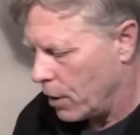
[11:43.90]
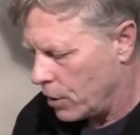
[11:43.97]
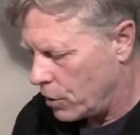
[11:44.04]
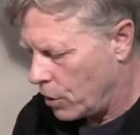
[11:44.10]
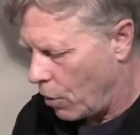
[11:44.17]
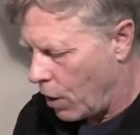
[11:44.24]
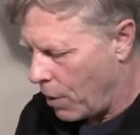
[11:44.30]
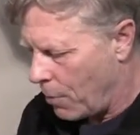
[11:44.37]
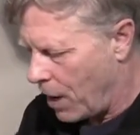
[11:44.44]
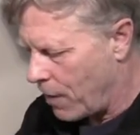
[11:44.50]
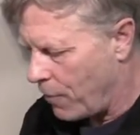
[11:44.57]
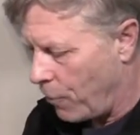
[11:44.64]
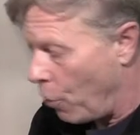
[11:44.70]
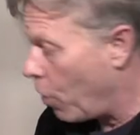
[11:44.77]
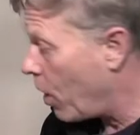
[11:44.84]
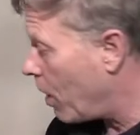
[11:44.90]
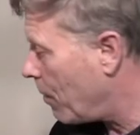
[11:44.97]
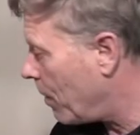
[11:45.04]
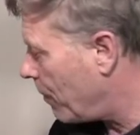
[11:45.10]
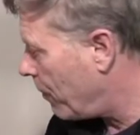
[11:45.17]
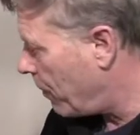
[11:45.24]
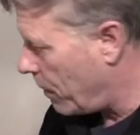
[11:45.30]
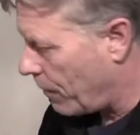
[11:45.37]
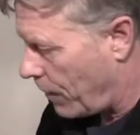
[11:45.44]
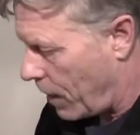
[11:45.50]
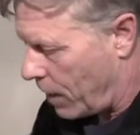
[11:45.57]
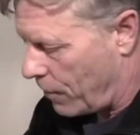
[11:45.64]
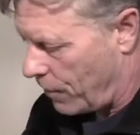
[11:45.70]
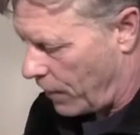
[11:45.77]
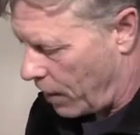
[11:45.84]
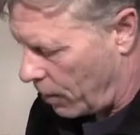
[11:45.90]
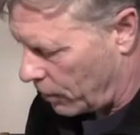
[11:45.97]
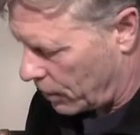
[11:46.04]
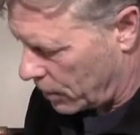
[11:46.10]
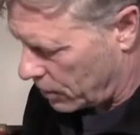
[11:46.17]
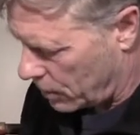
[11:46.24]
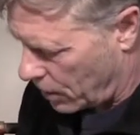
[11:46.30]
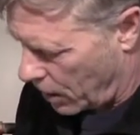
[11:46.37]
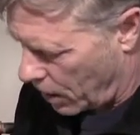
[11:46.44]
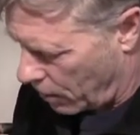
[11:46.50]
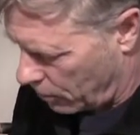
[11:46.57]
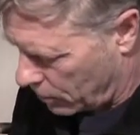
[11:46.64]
So on my form, if I had found these there, I